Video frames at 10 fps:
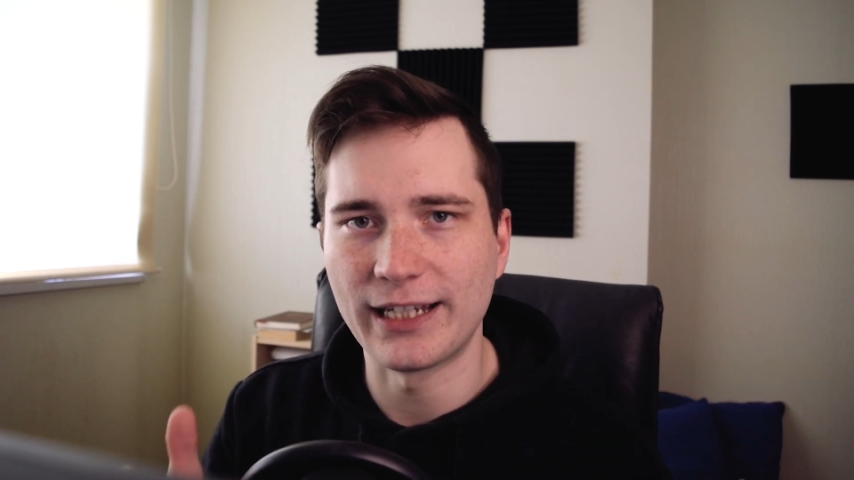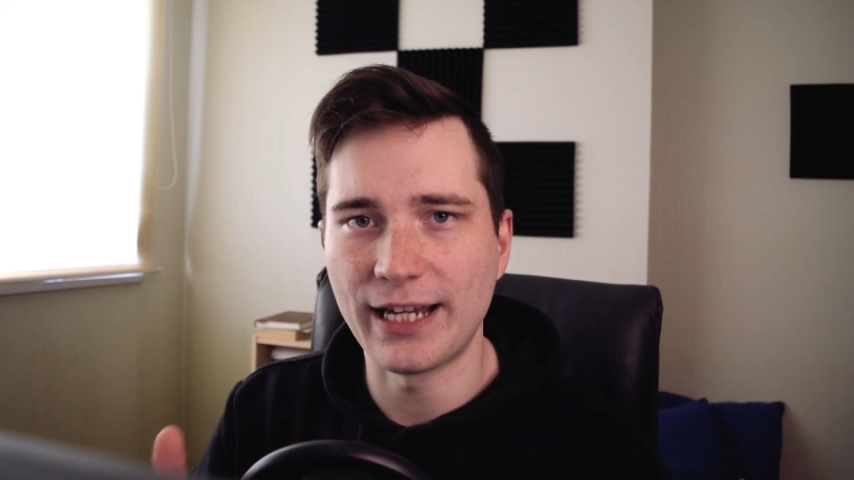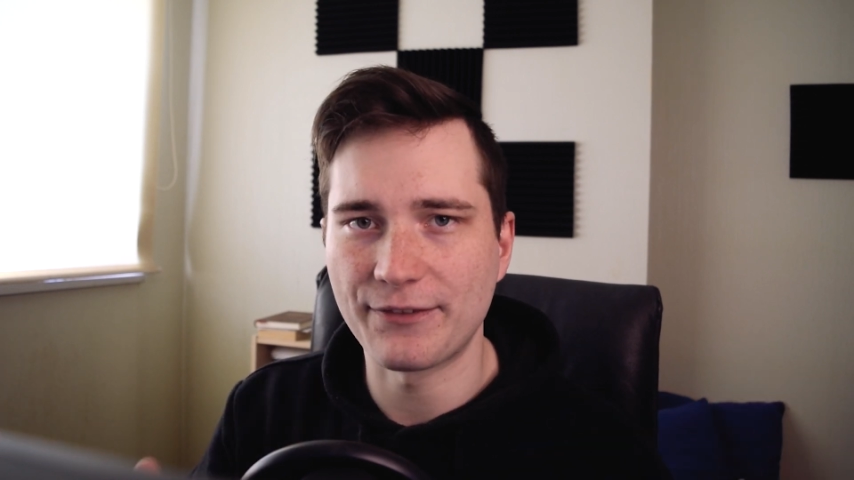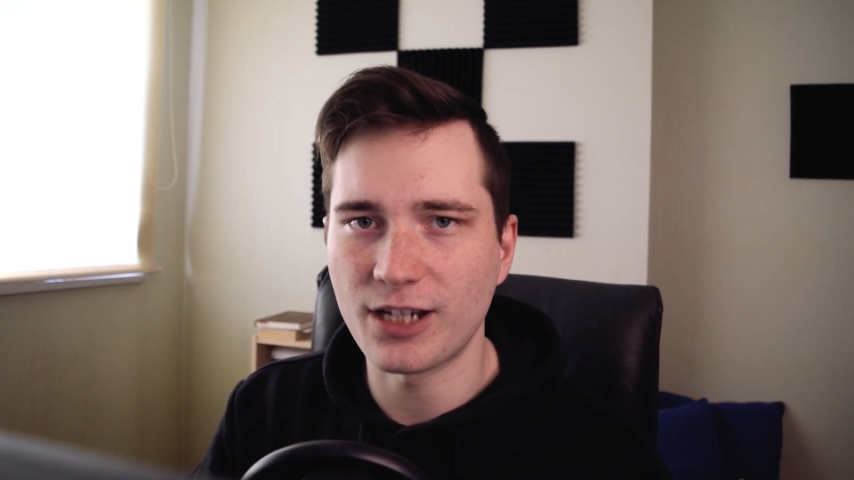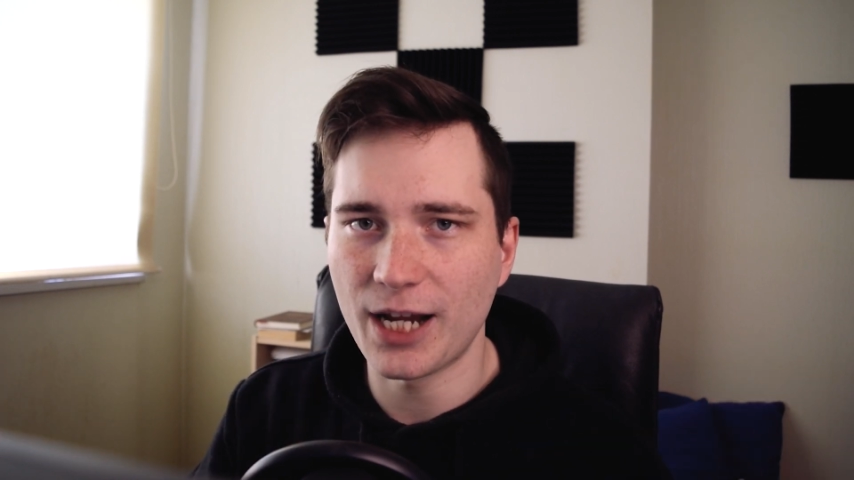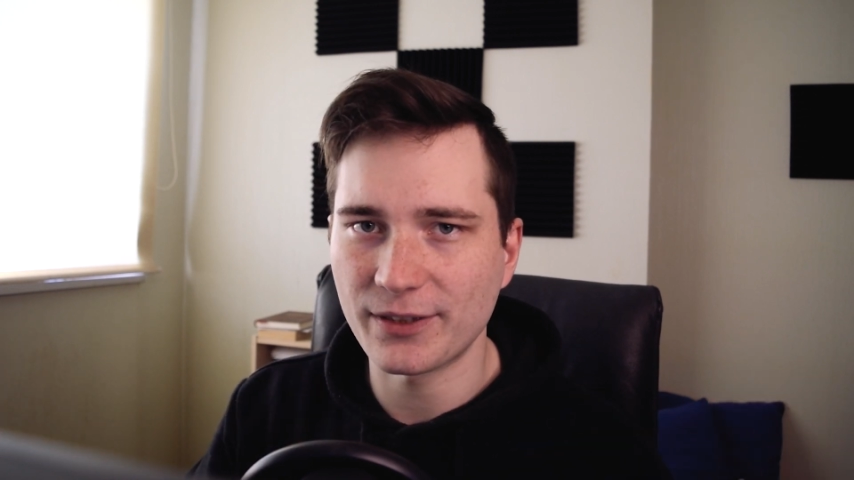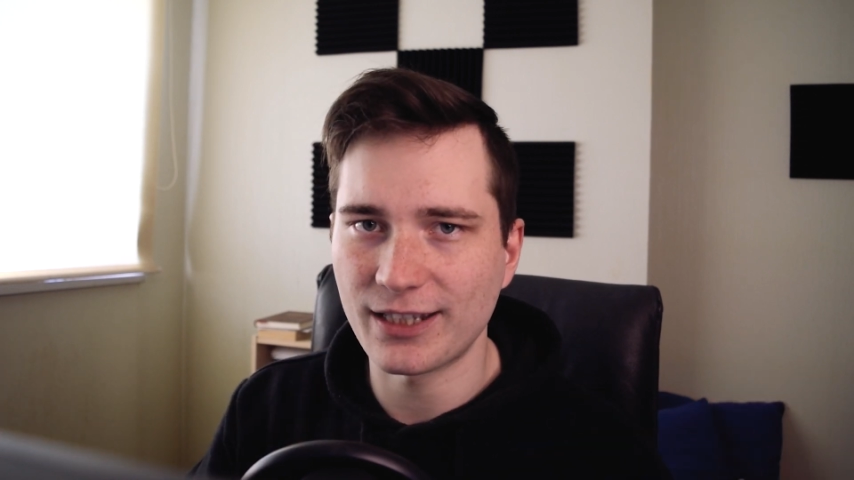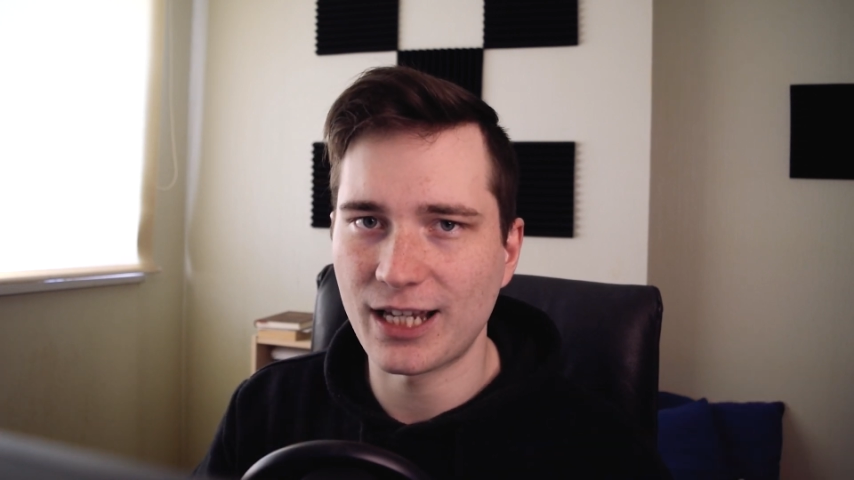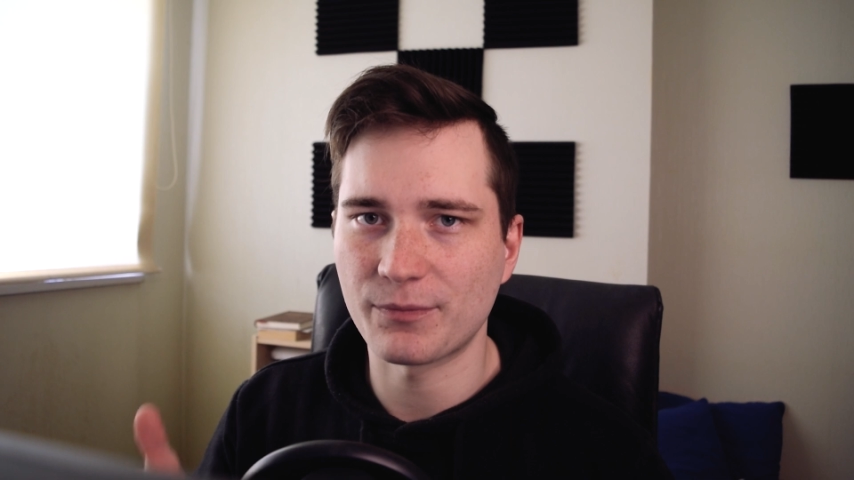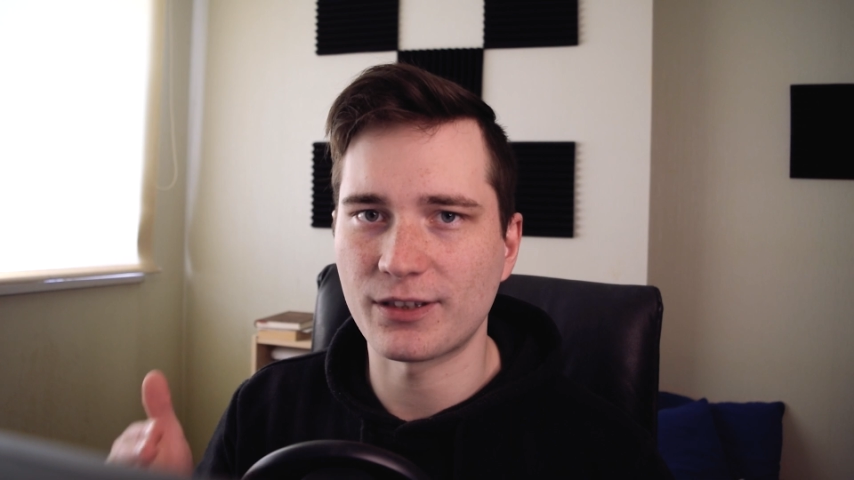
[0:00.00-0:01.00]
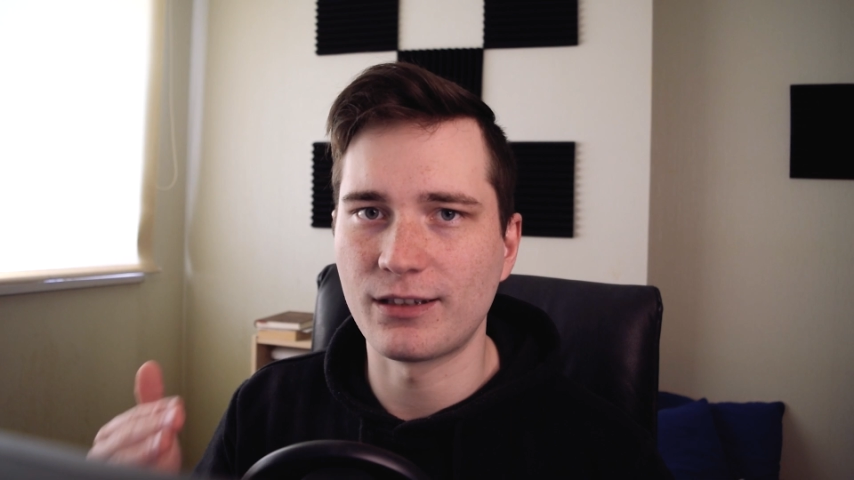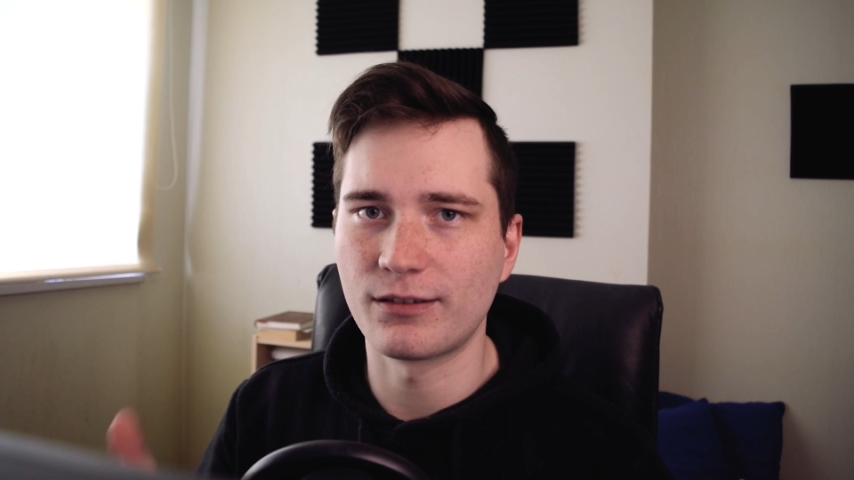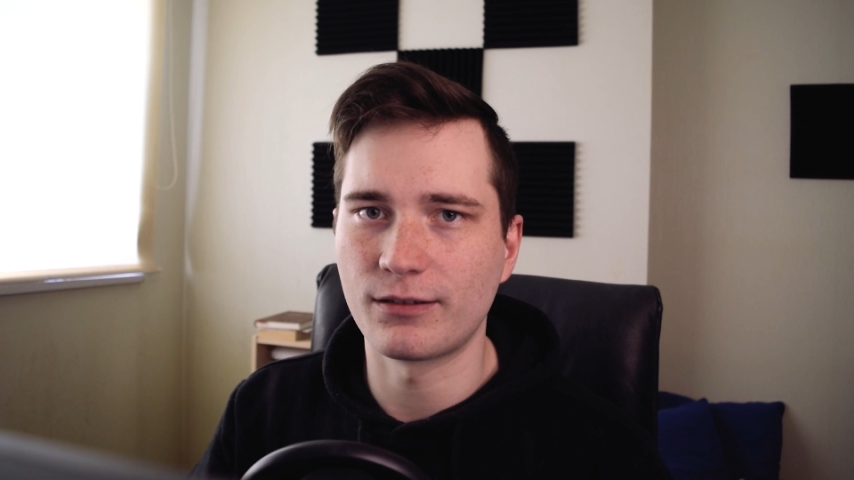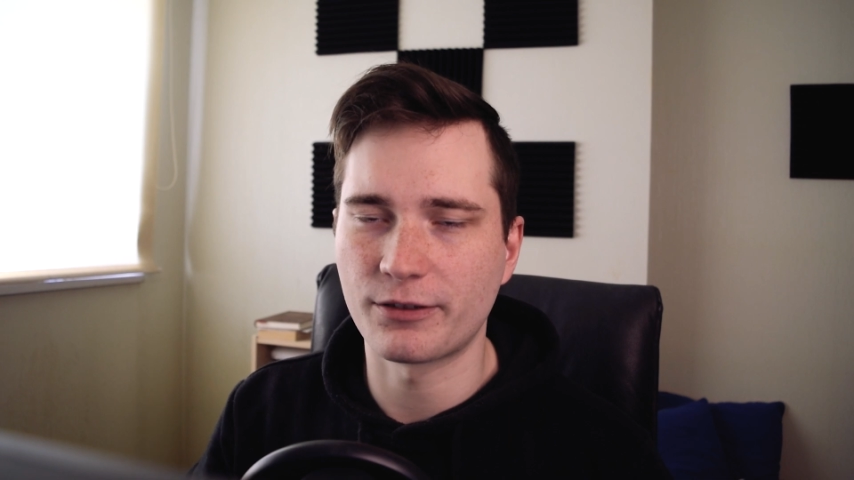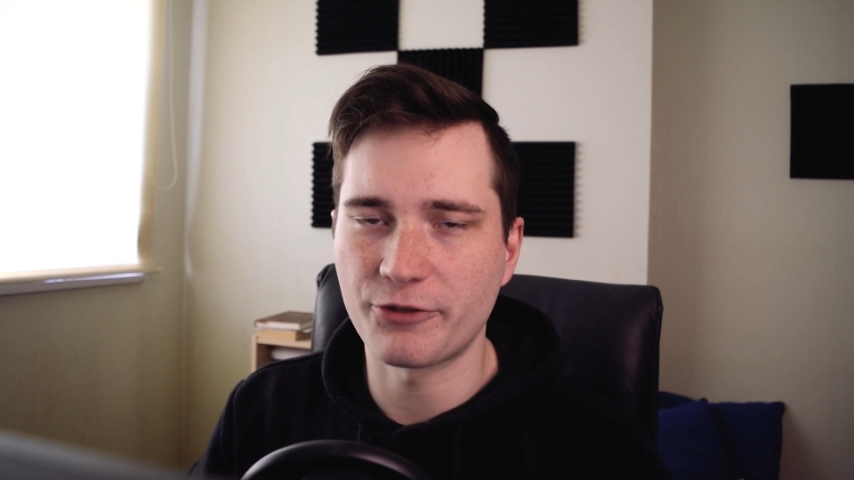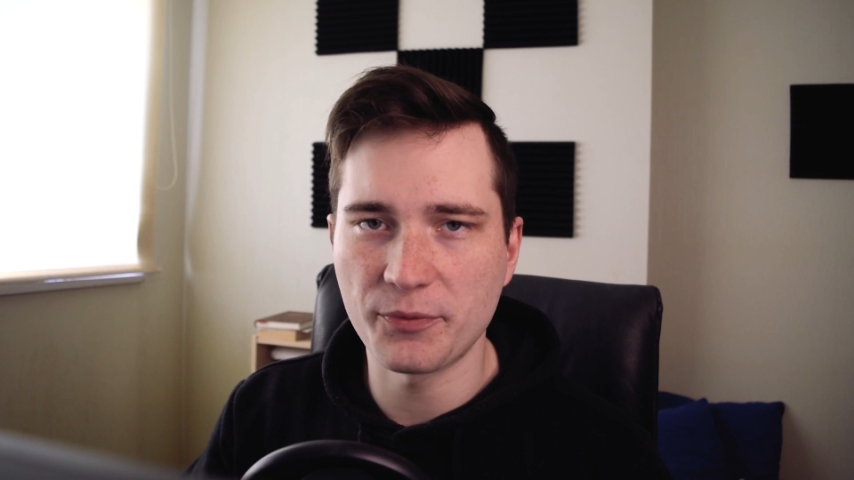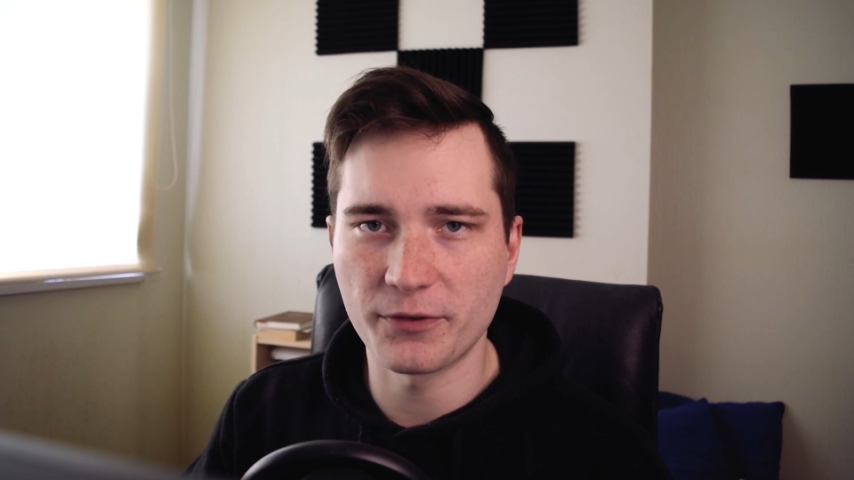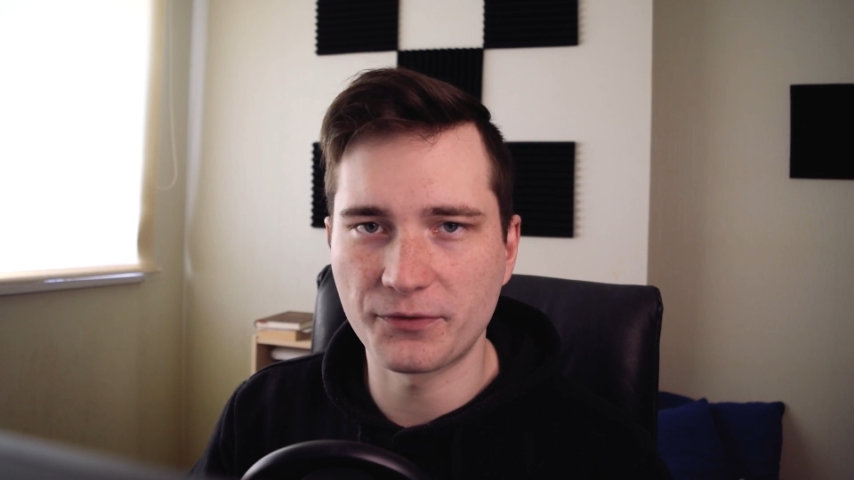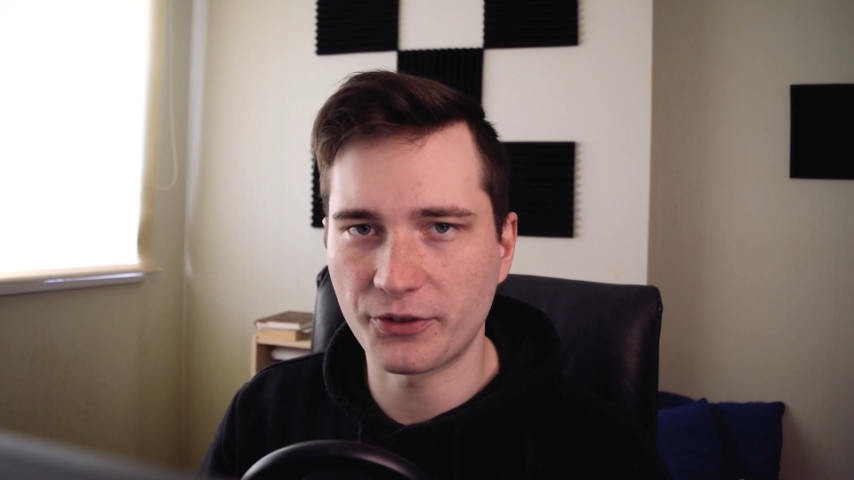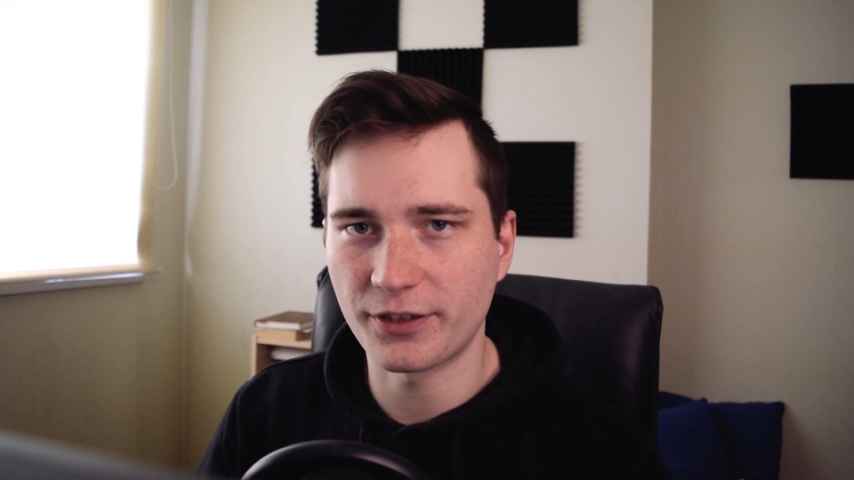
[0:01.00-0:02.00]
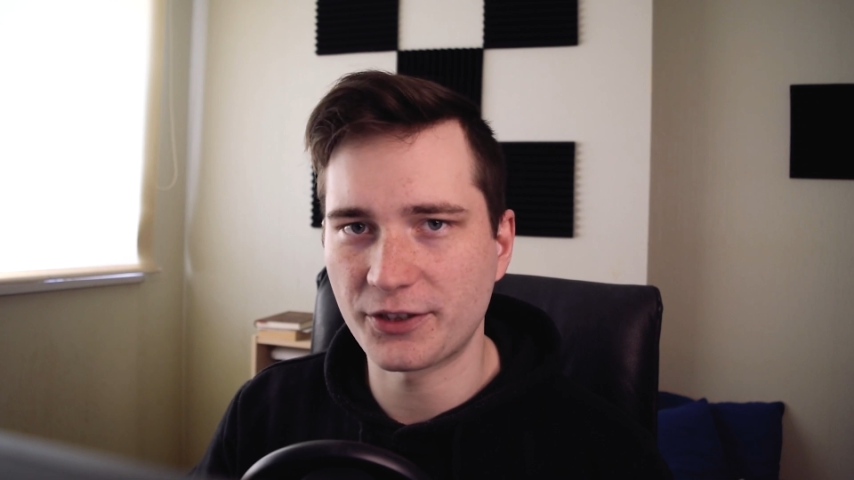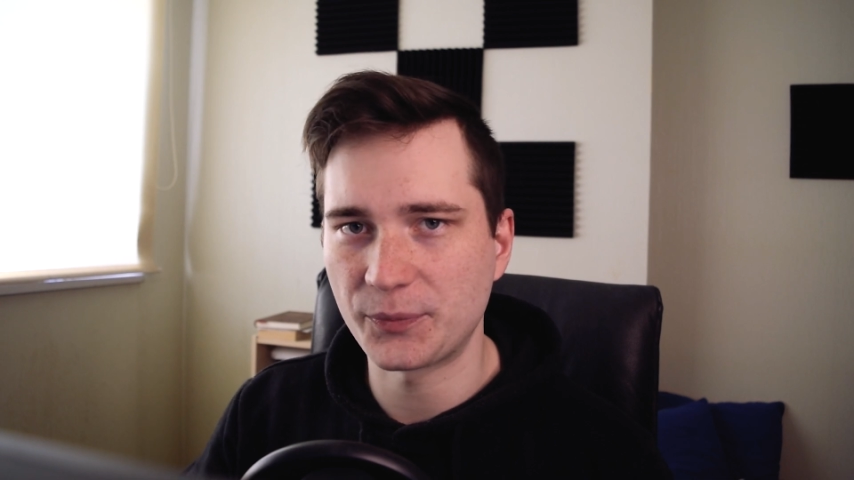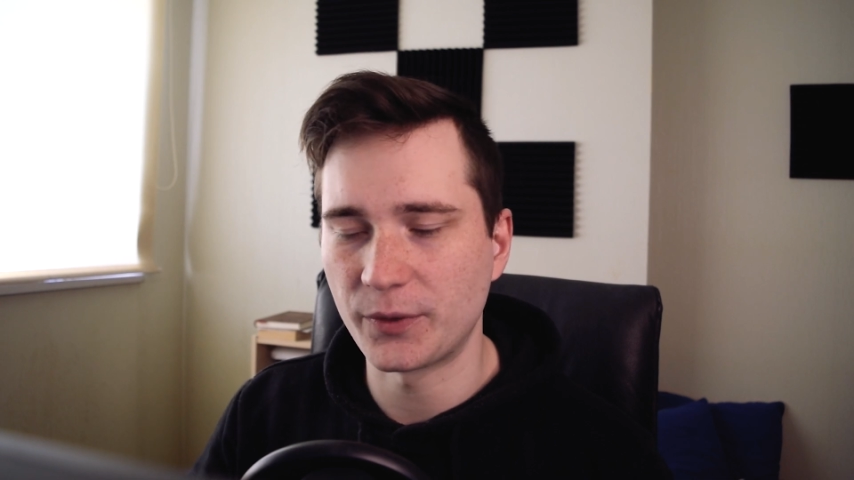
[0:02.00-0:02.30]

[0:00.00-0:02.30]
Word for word: I have timestamps in the description for this,